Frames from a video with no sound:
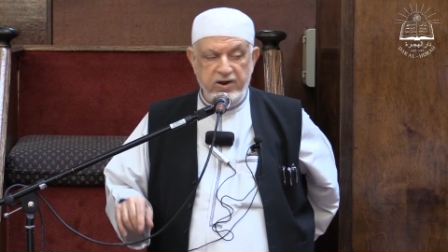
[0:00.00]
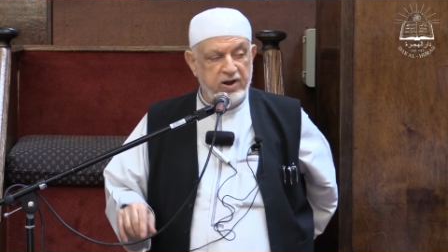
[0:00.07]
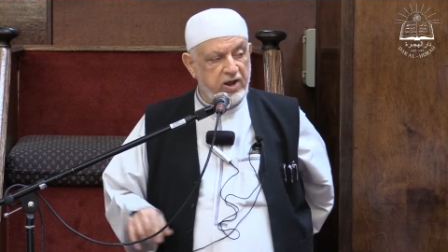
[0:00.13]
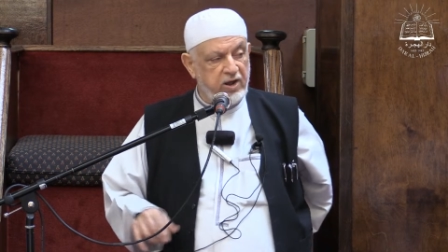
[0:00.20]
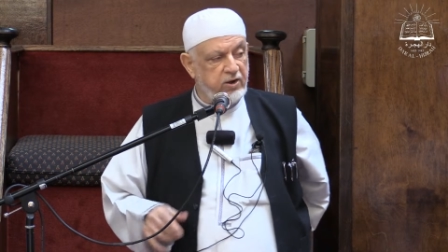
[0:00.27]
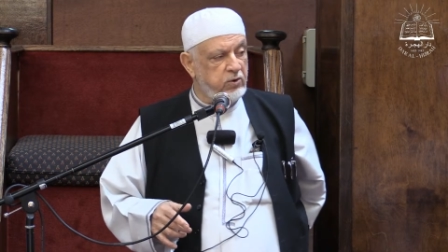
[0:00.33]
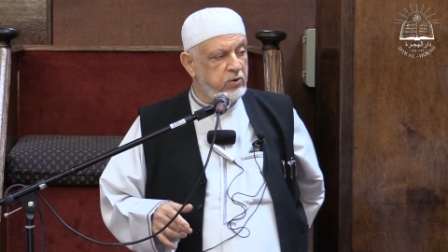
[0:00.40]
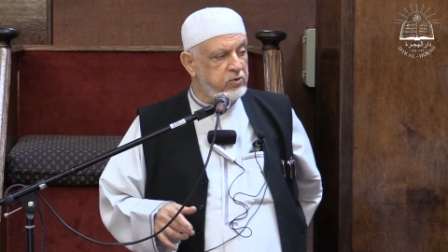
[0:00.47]

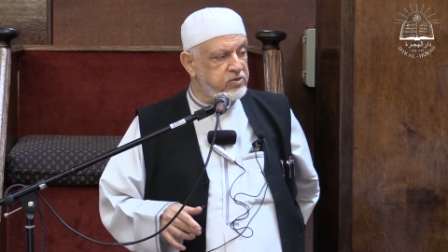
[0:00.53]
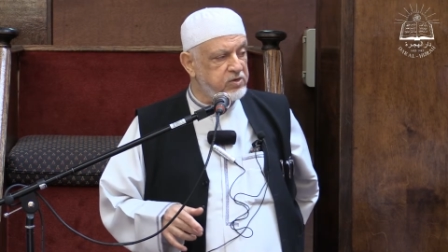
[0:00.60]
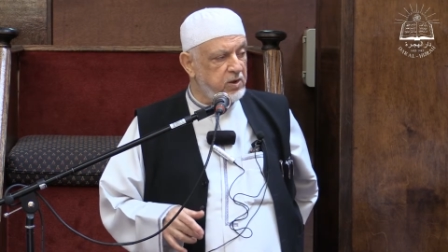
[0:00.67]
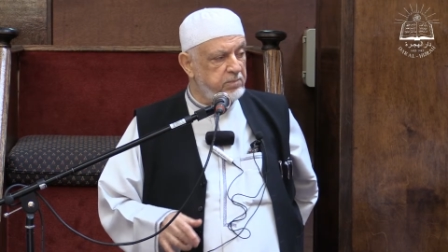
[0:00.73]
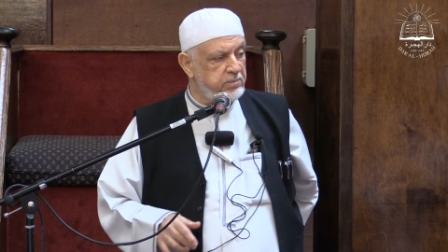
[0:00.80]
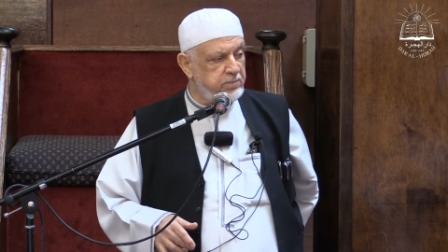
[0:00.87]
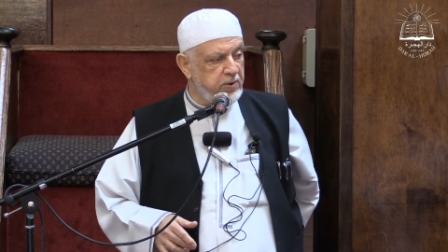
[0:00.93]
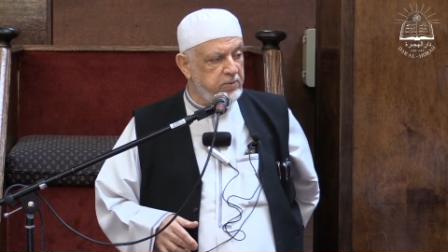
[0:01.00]
I know
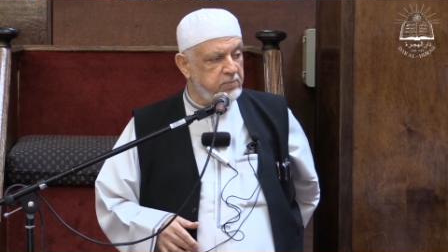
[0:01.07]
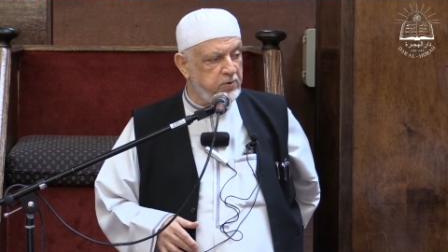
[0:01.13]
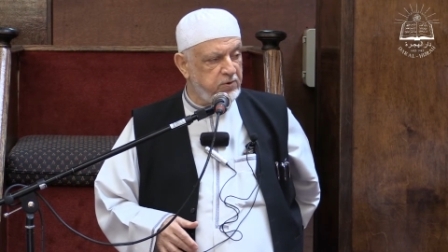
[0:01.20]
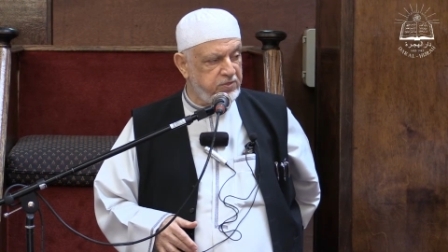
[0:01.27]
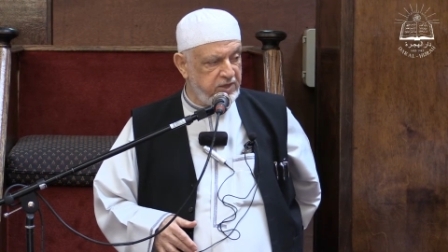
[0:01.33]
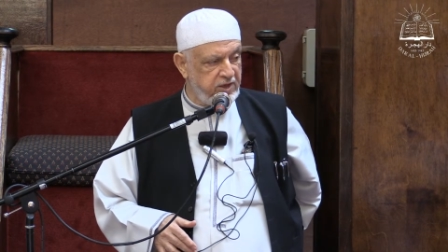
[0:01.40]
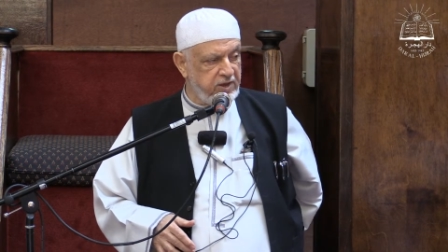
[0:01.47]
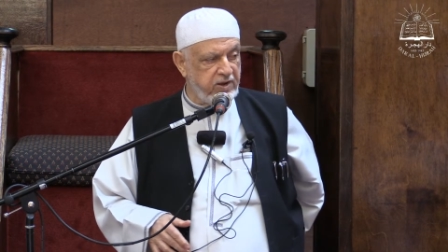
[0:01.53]
some people
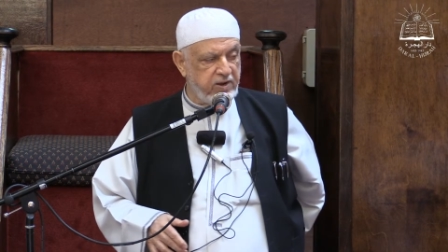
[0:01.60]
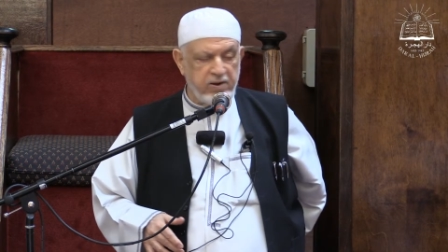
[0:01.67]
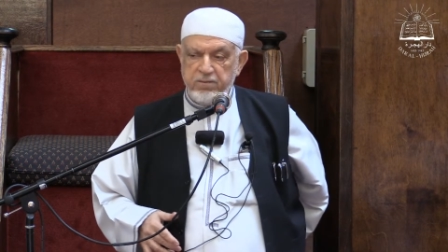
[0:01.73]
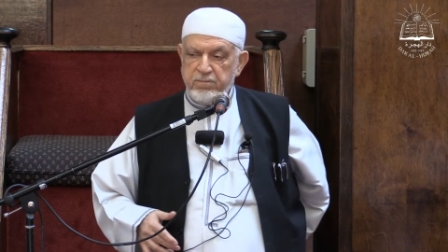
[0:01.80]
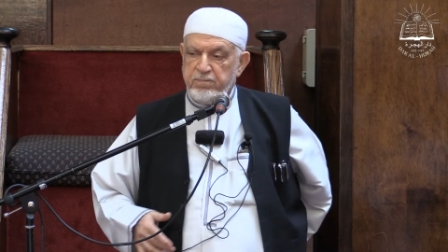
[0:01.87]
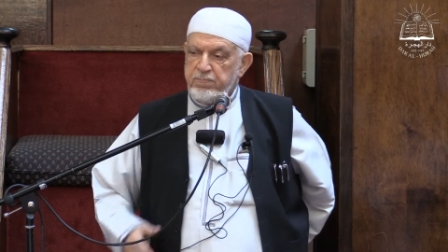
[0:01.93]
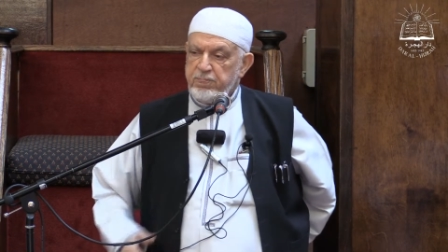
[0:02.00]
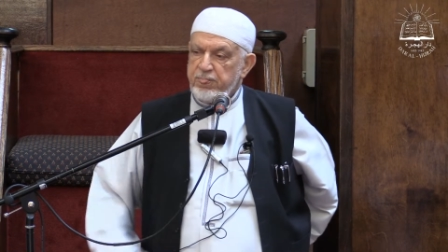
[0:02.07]
think
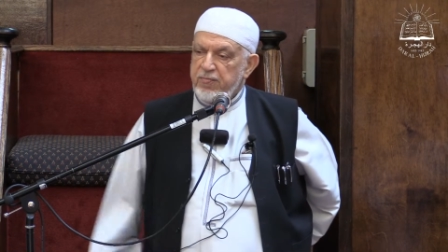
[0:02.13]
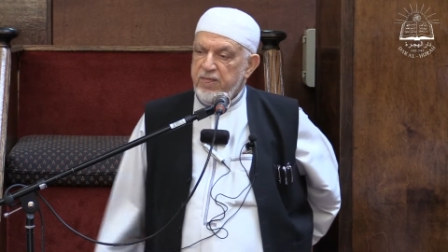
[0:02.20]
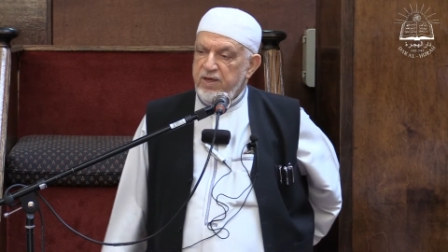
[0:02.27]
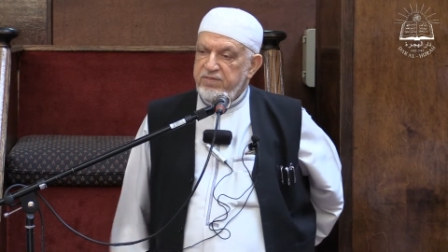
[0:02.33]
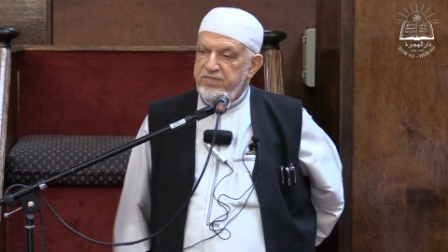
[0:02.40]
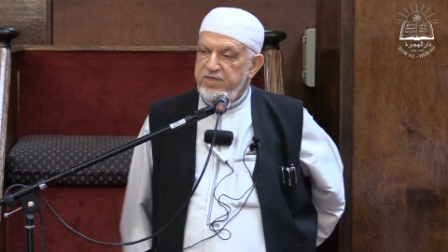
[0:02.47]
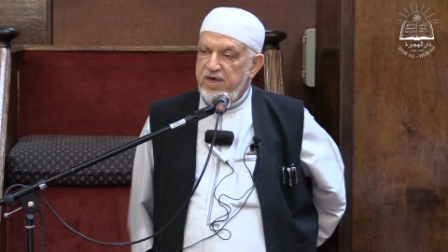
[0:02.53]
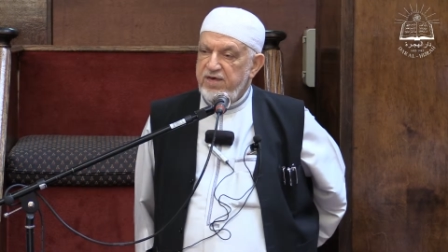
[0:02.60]

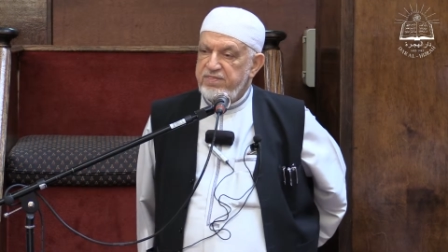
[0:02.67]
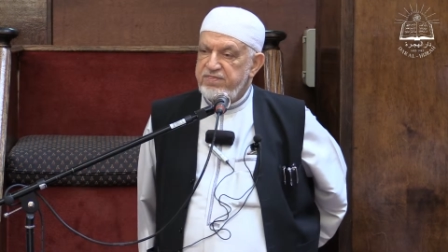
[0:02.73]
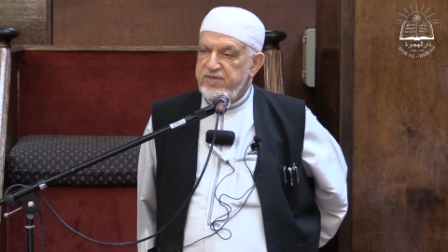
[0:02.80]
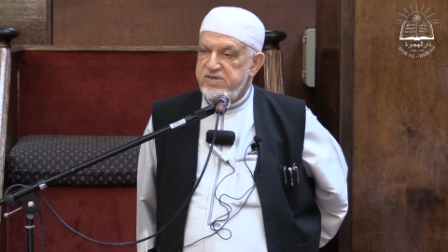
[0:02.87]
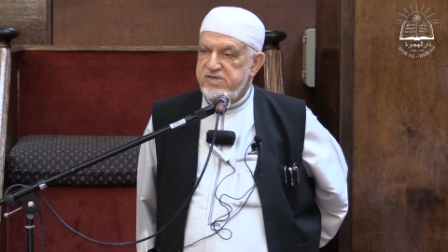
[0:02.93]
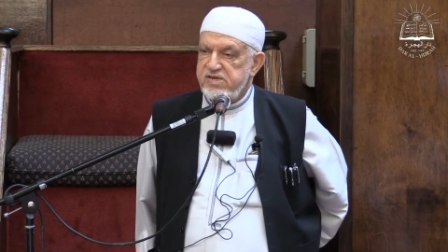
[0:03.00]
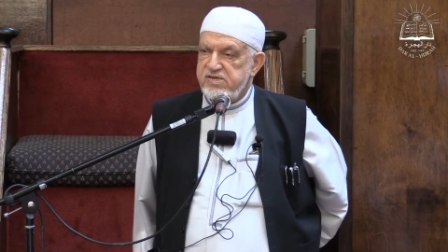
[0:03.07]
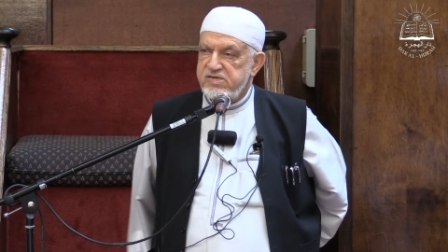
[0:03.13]
that
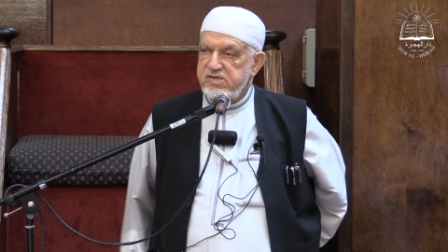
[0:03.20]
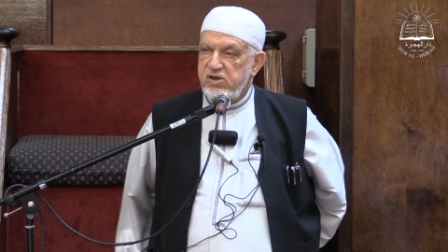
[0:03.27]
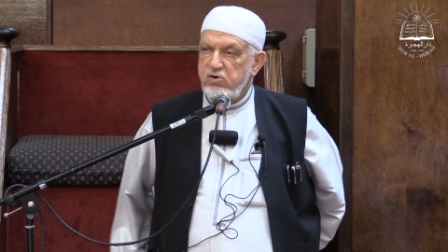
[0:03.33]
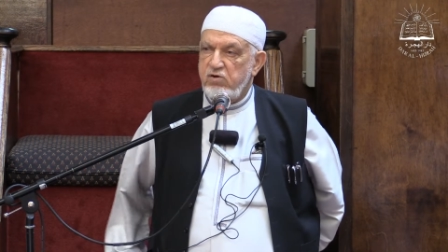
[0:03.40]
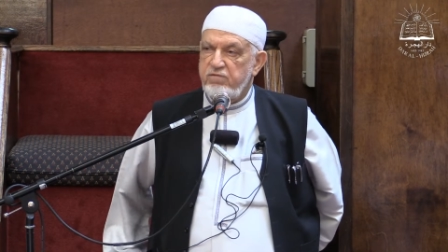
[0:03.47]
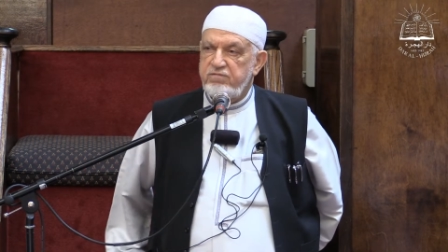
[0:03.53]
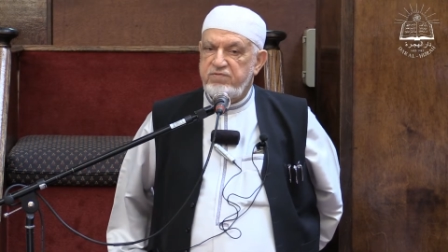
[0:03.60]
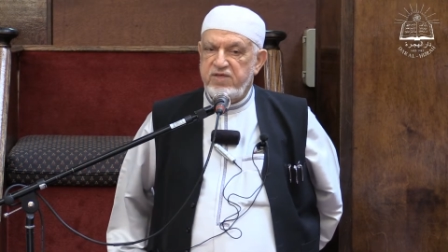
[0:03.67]
this is
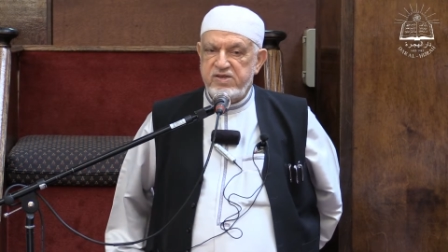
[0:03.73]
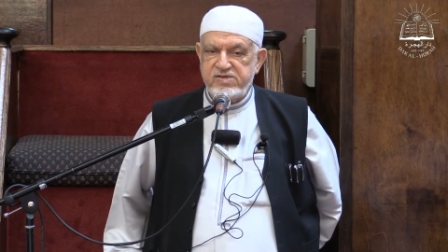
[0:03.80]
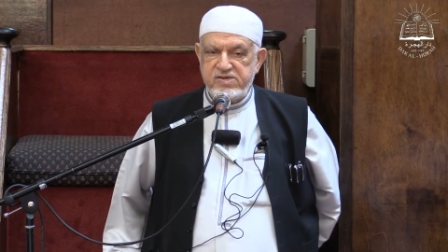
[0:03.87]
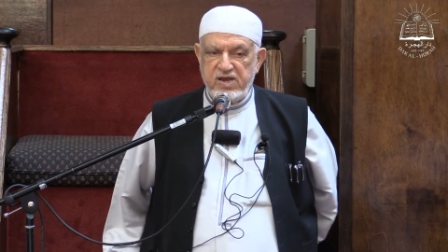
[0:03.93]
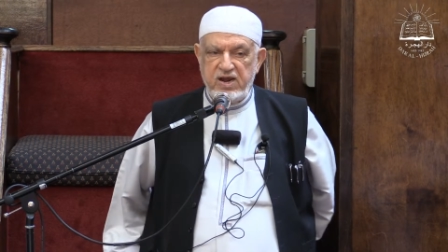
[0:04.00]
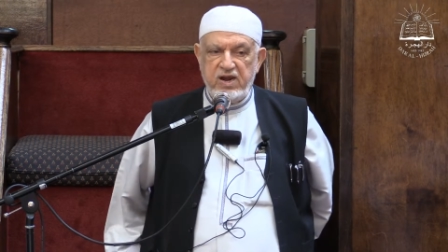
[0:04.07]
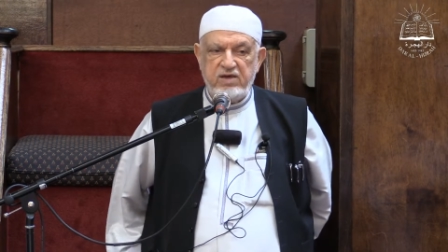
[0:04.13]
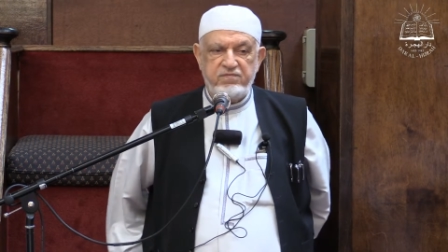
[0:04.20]
of the
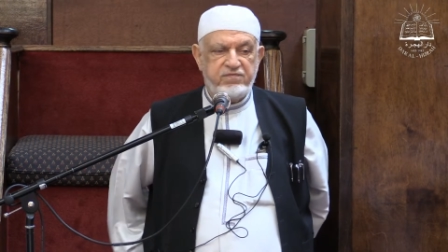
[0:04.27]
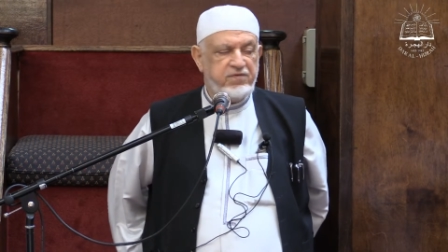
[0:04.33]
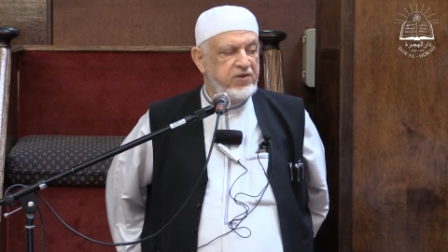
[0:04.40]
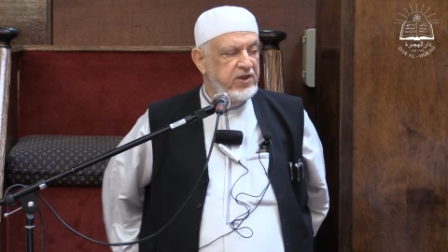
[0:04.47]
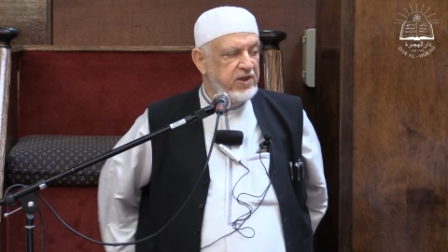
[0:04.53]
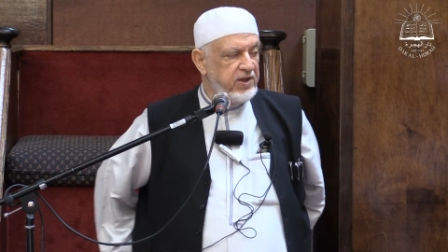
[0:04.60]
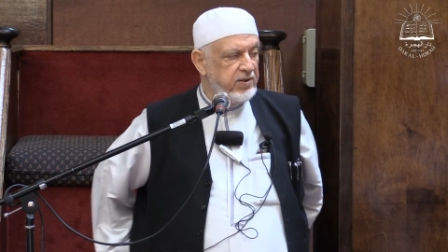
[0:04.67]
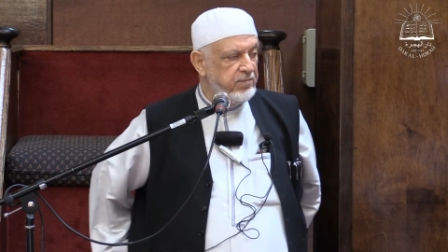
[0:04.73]

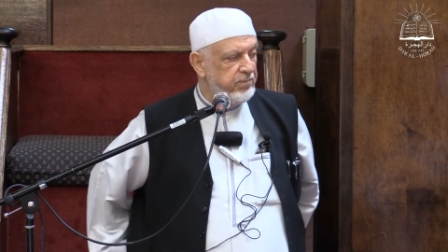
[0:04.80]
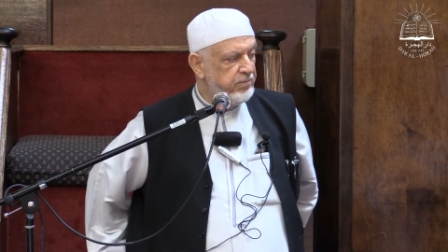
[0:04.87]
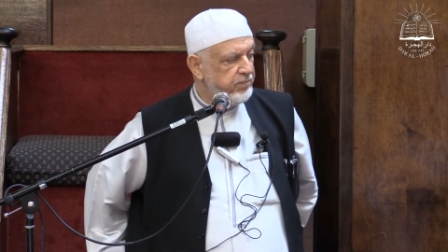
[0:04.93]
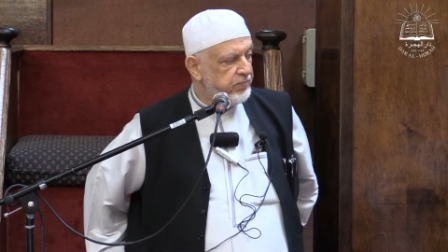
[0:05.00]
Salafi